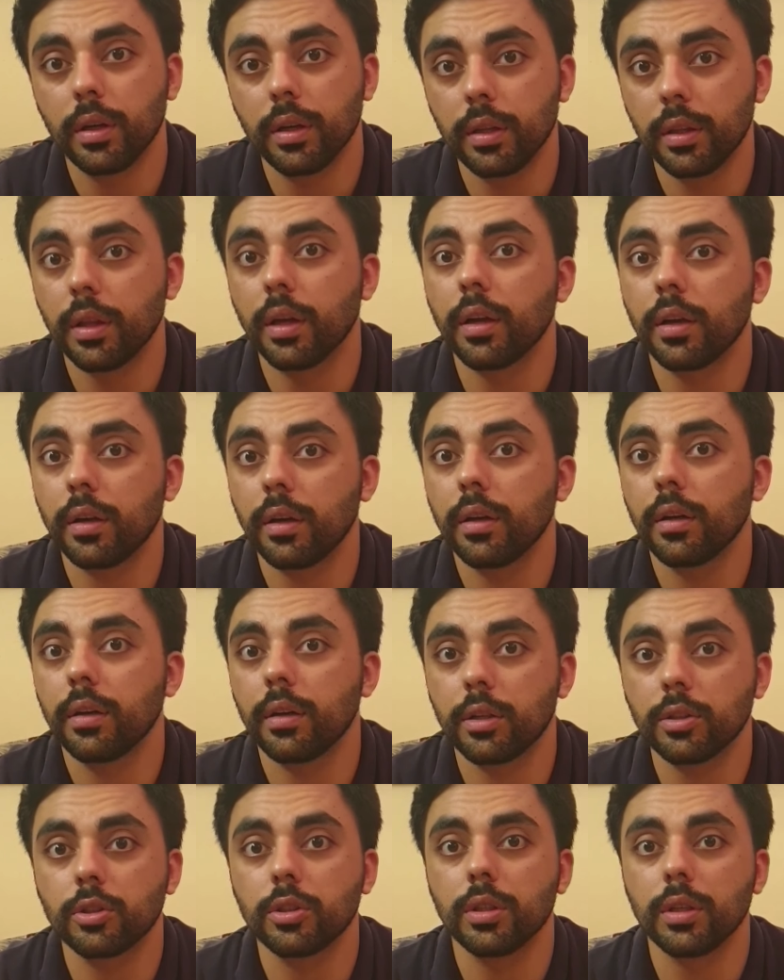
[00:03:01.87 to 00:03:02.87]
in that
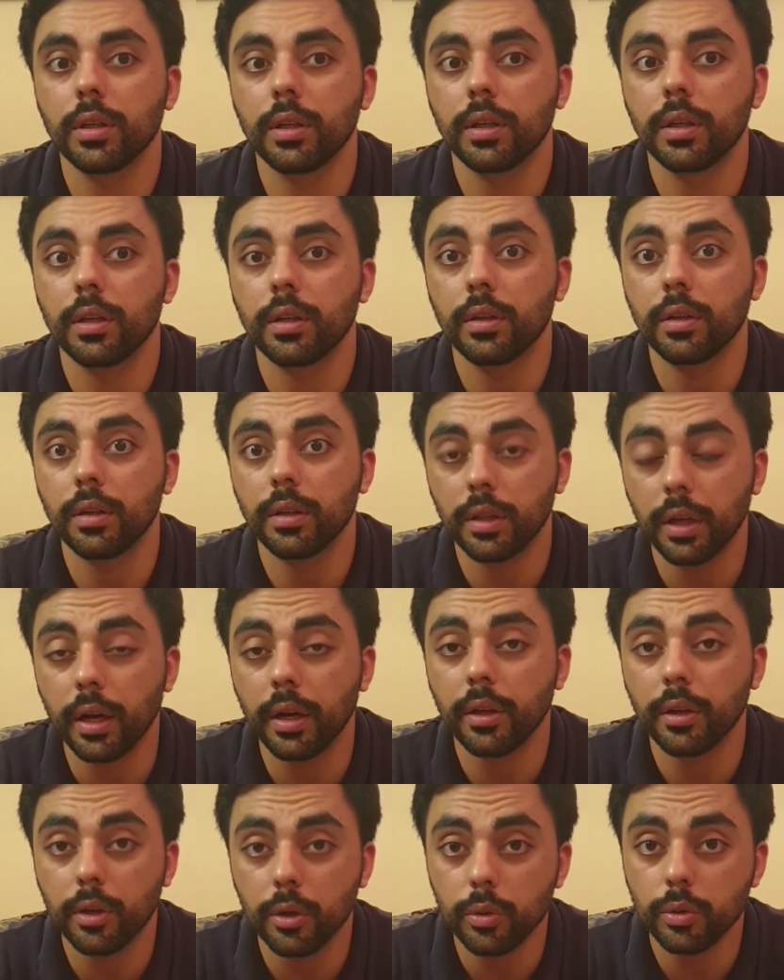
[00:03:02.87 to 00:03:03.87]
nutshell, and
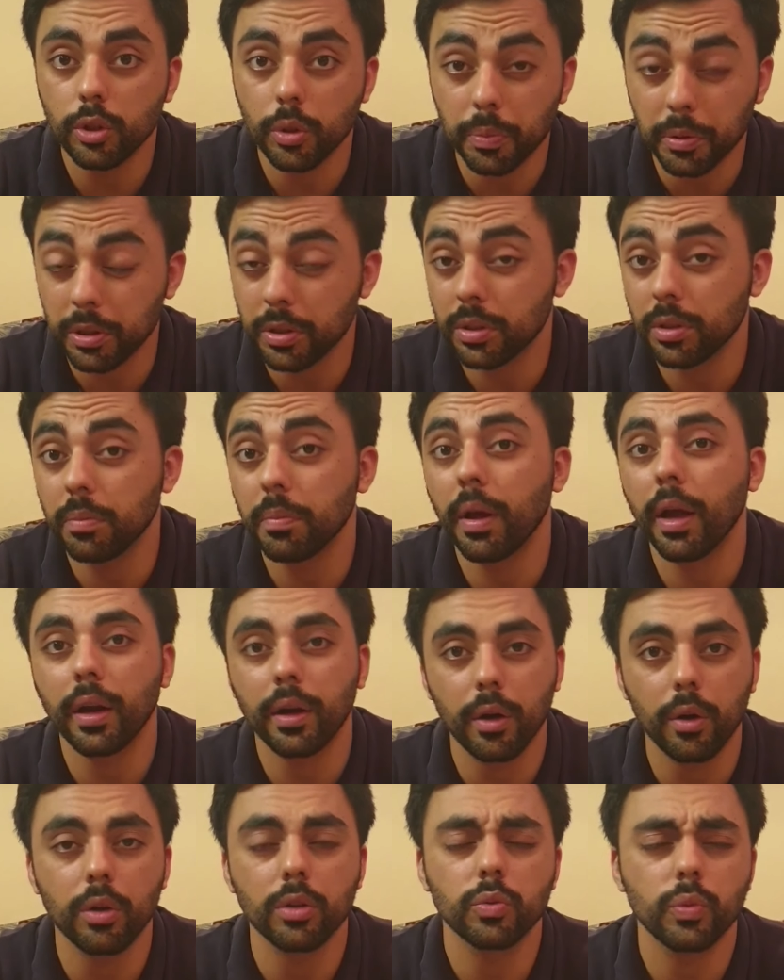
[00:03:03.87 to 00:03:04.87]
that includes your personal
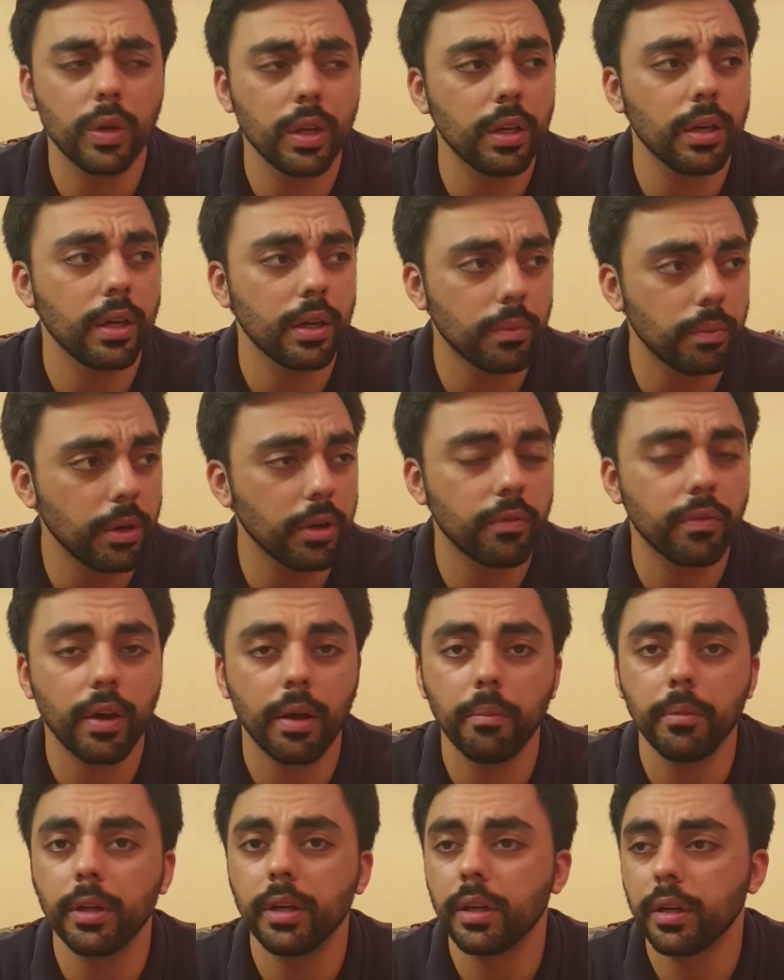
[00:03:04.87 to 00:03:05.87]
background as well, like my
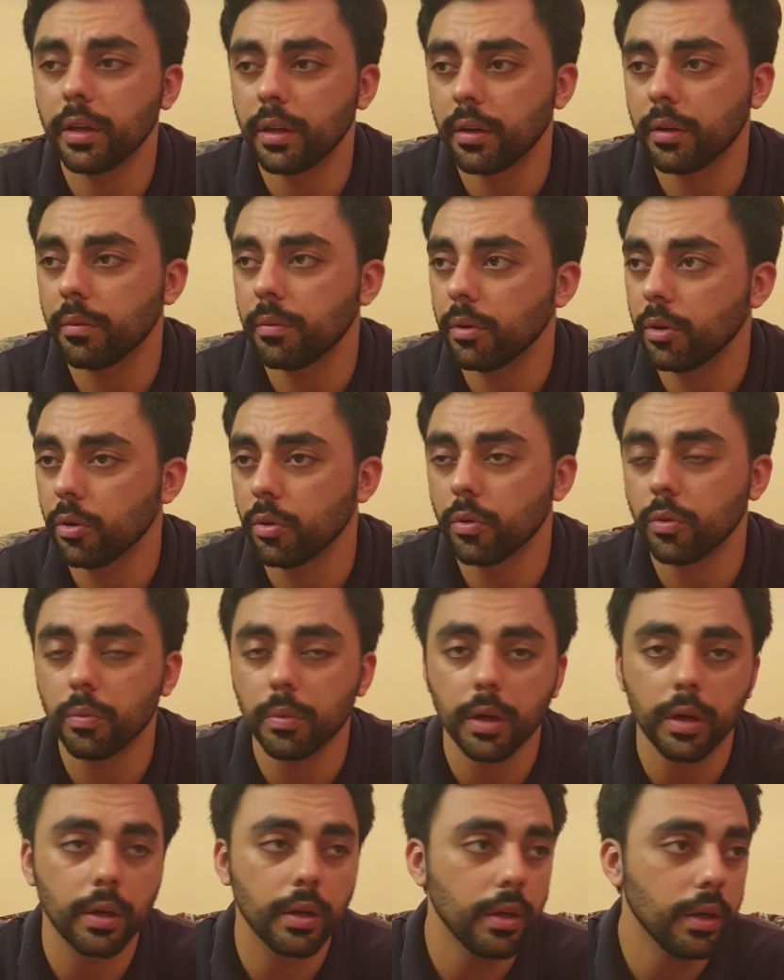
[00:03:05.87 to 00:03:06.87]
family and
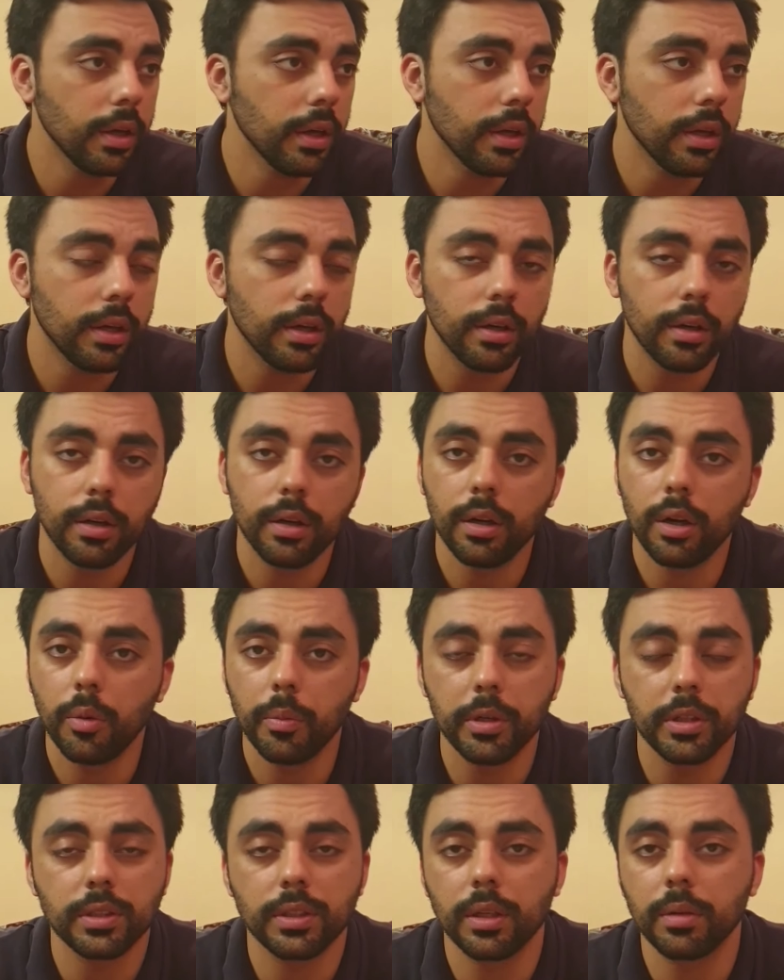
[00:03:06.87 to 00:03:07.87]
my how
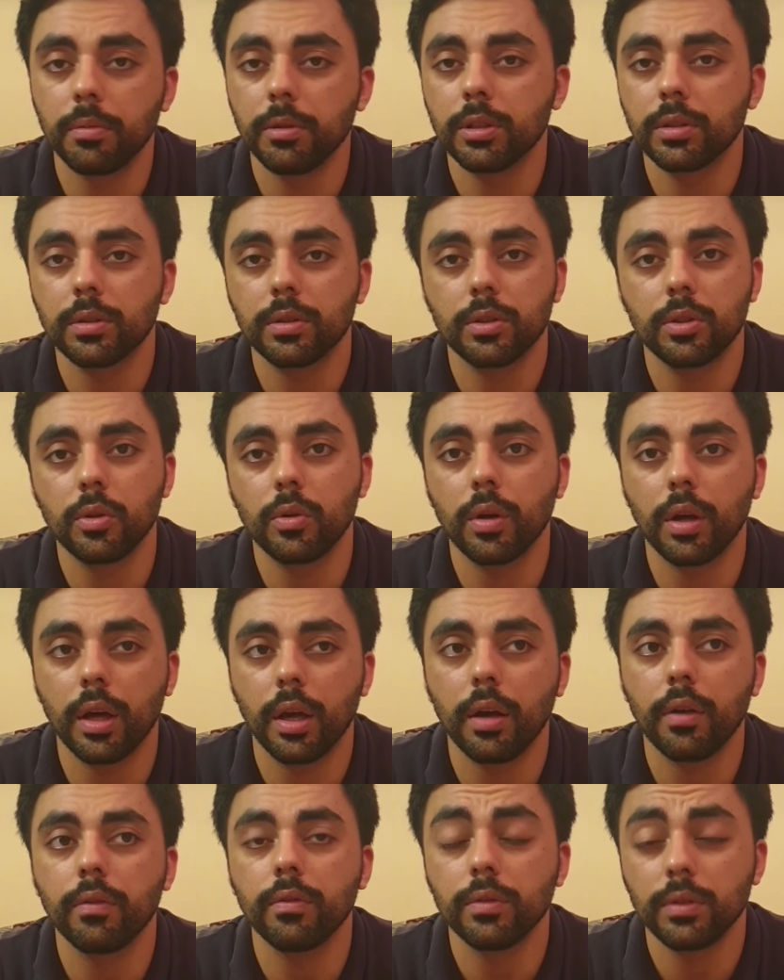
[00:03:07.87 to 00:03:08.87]
many siblings do you
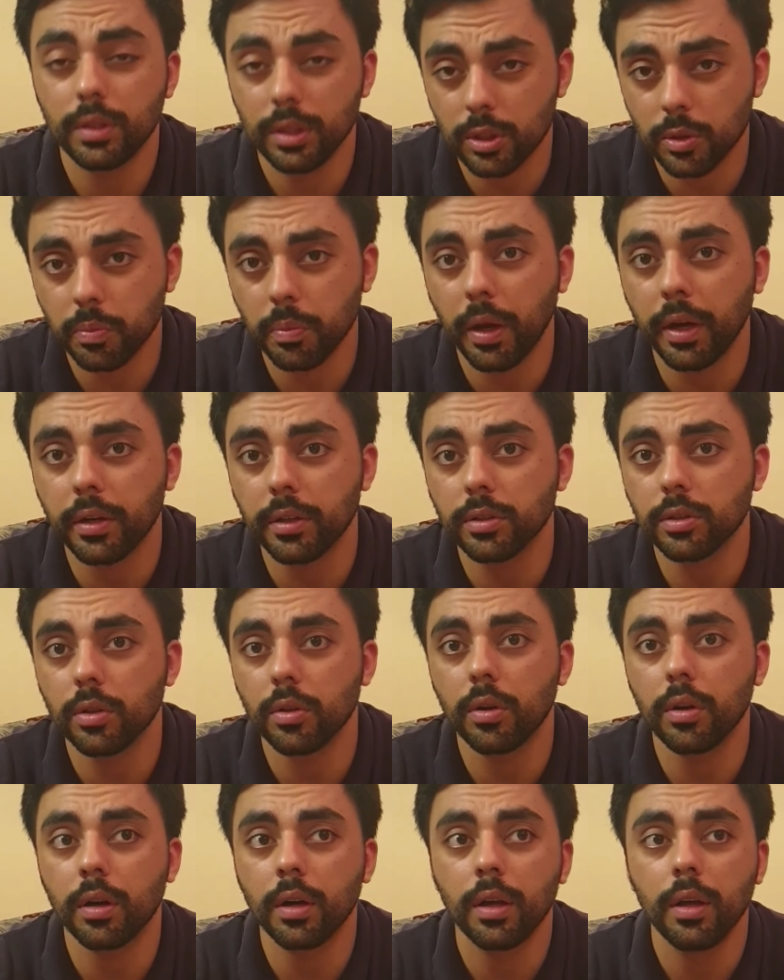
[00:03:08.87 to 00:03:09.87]
have. This matters a
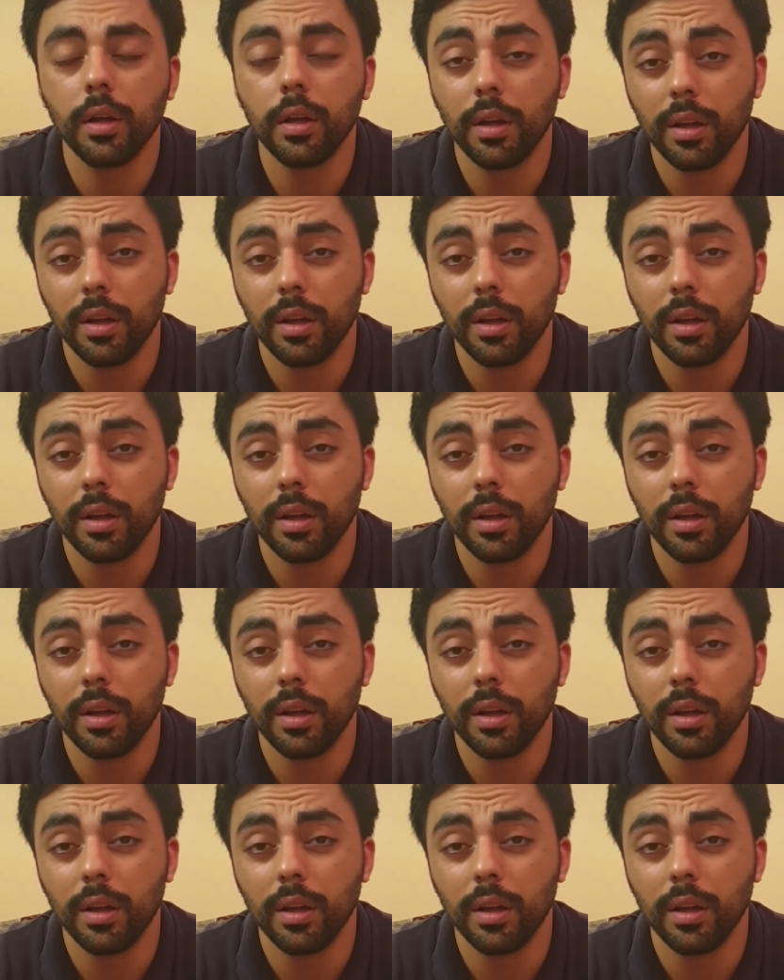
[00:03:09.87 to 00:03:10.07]
lot.